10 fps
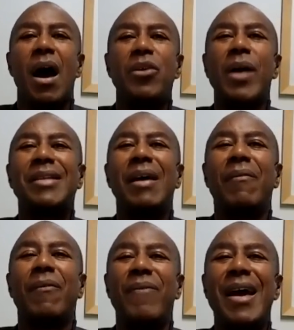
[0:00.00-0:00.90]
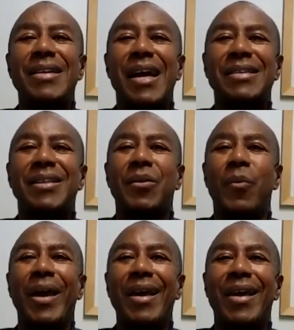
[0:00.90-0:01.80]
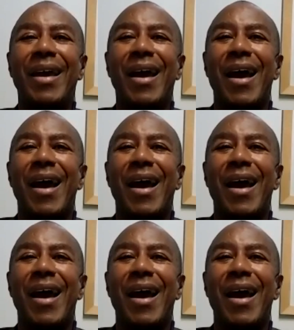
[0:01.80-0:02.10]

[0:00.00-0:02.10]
You guys have a fantastic week.